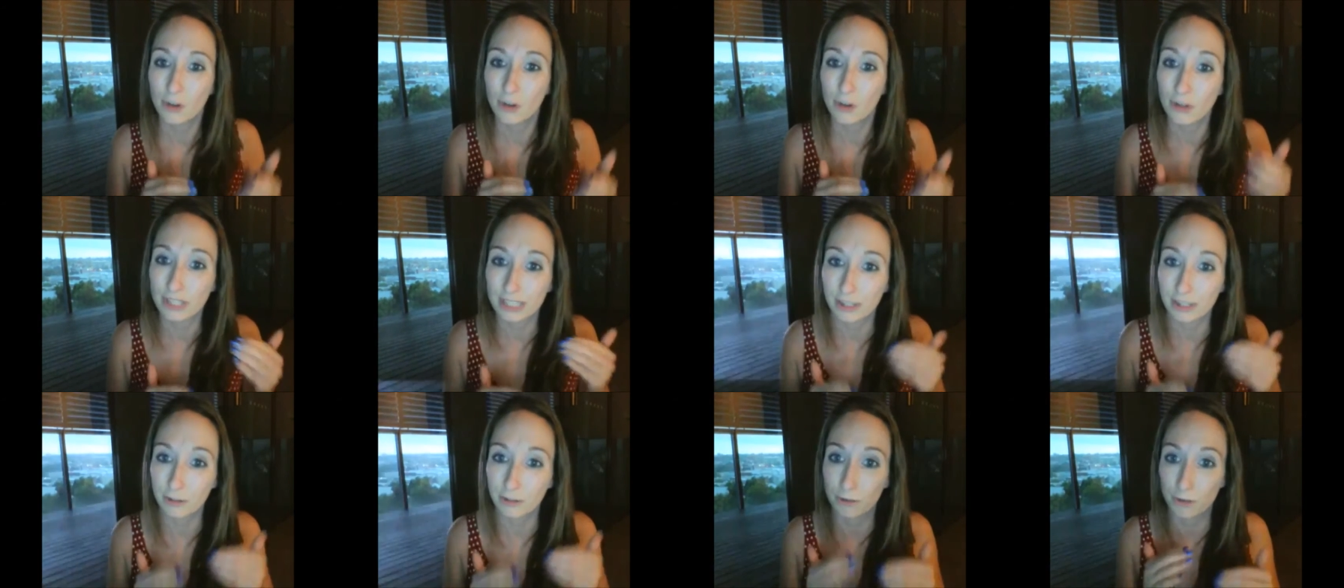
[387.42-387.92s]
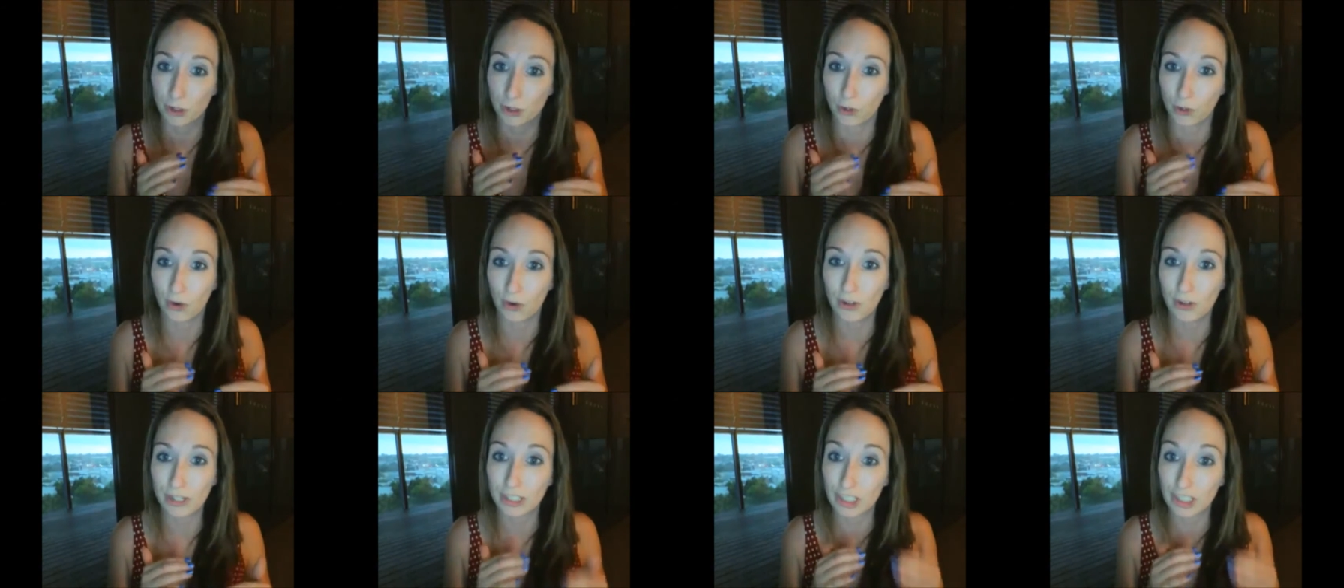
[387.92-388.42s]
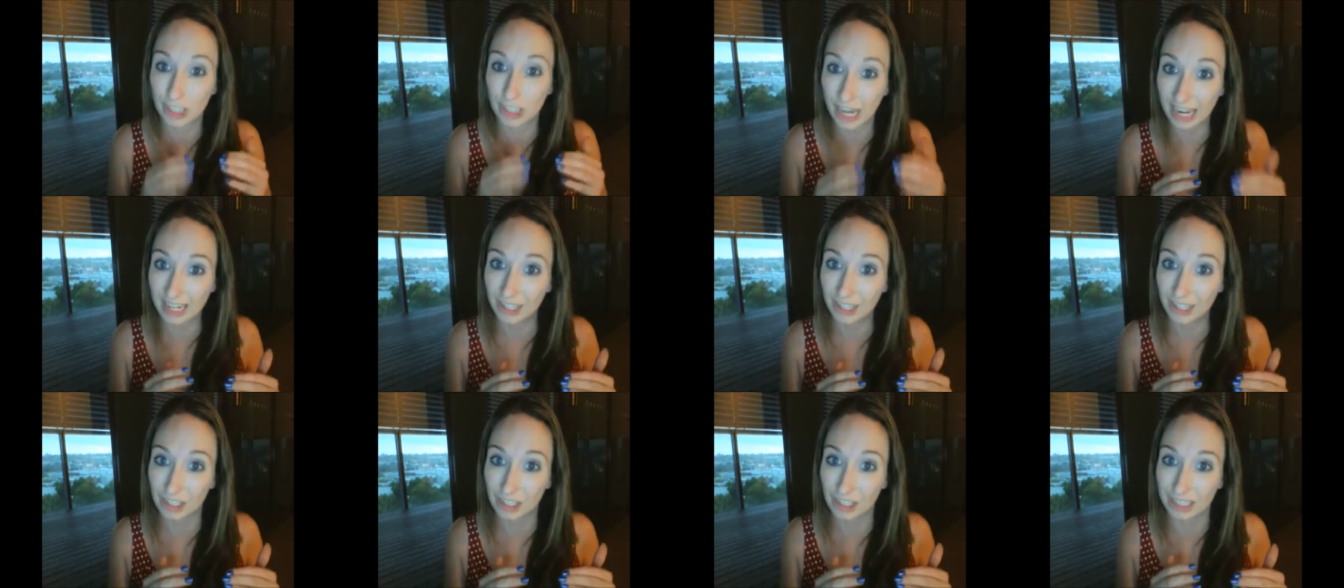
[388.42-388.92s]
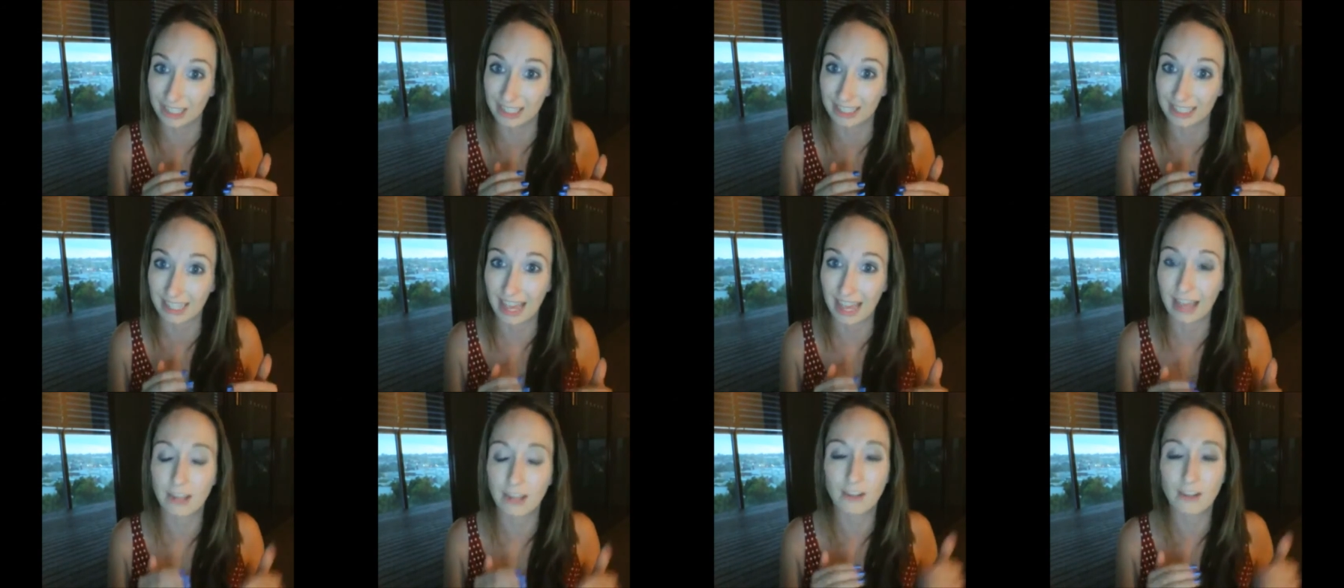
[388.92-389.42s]
your self-talk
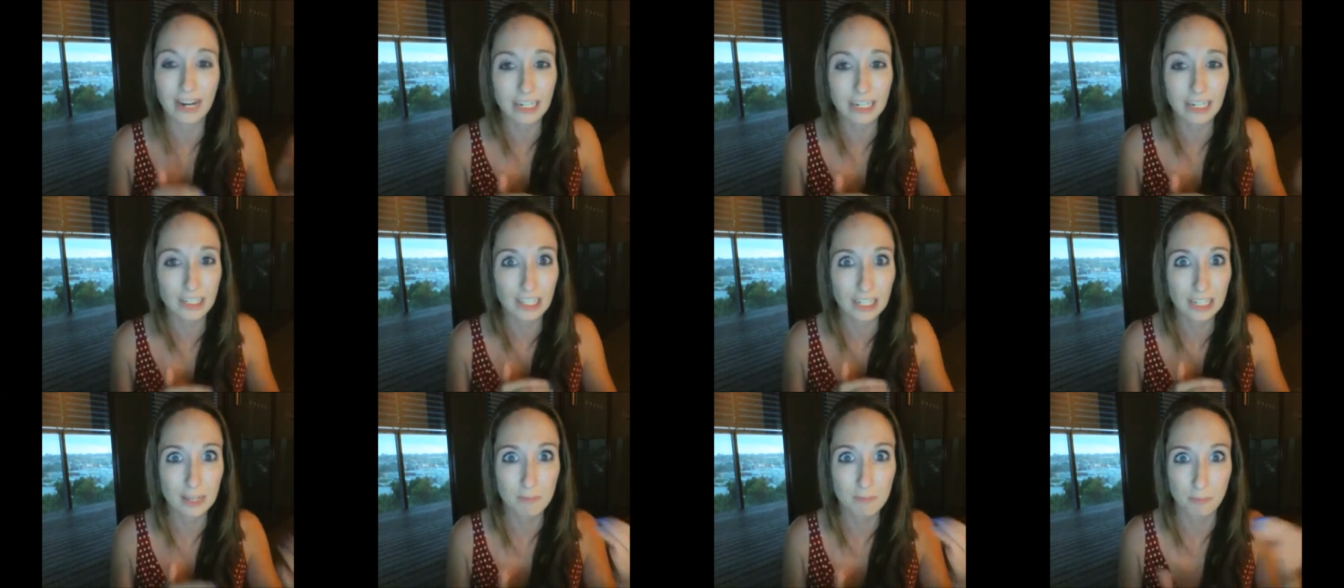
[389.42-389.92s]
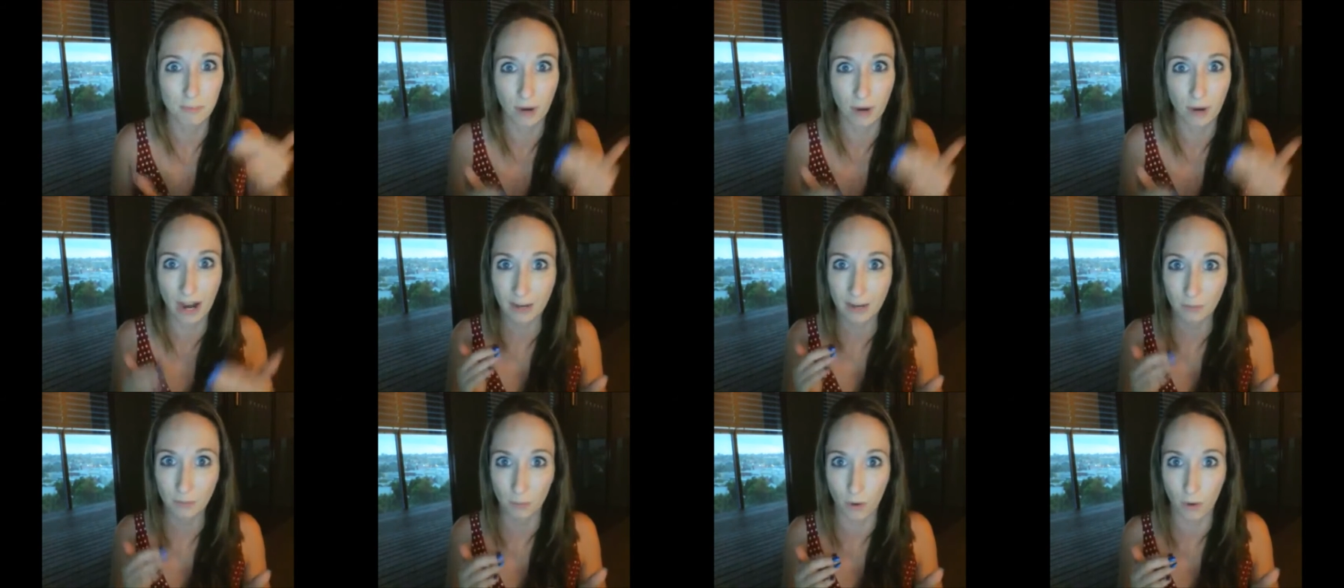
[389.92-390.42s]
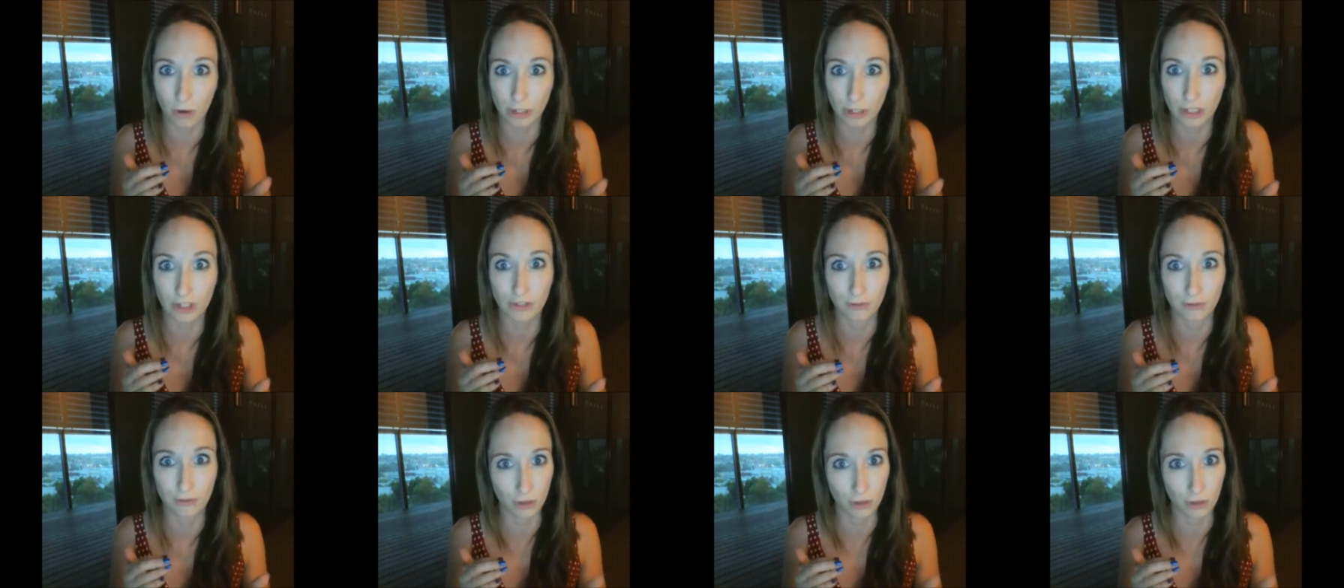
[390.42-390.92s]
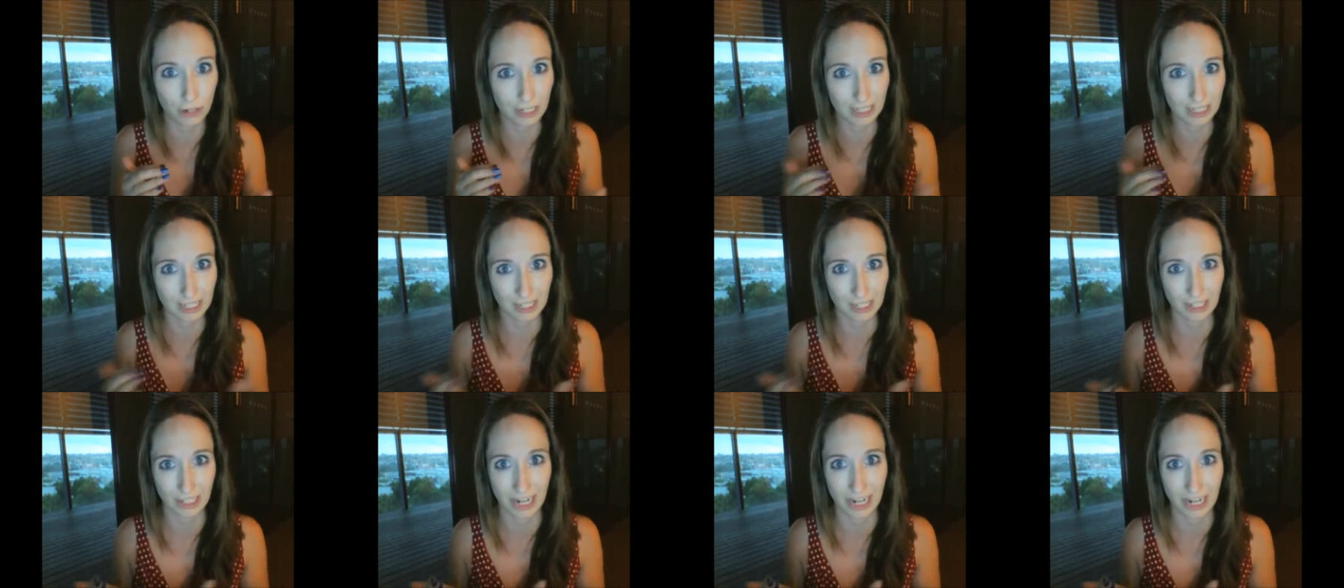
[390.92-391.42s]
changes, and you're actually brainwashed for
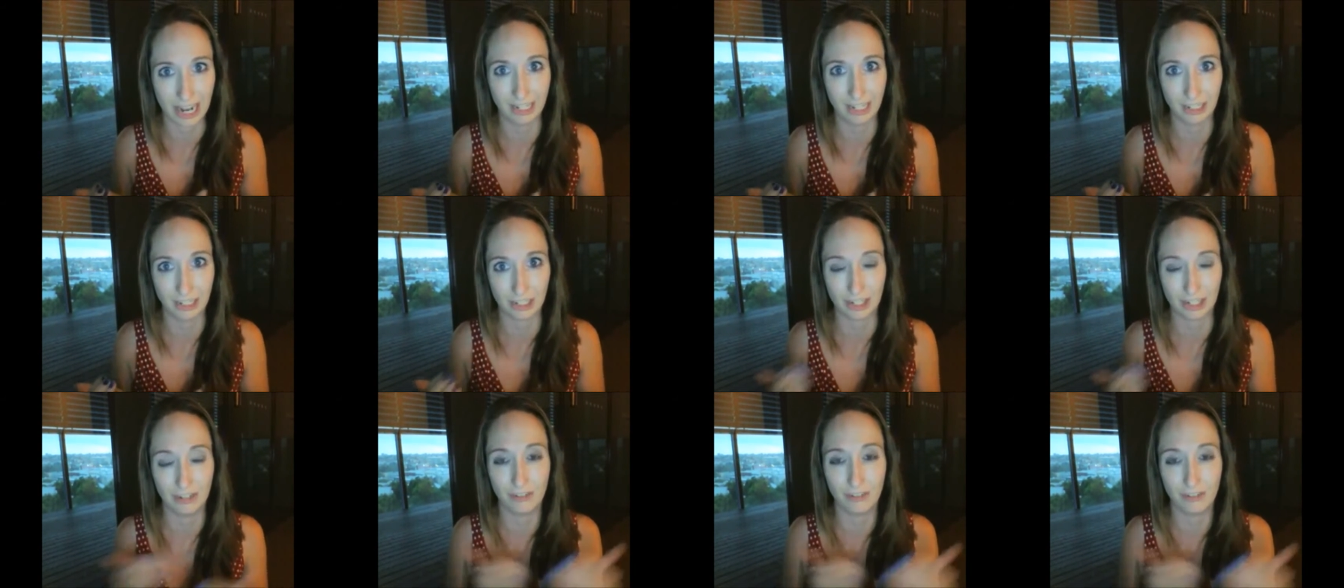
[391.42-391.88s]
it to change.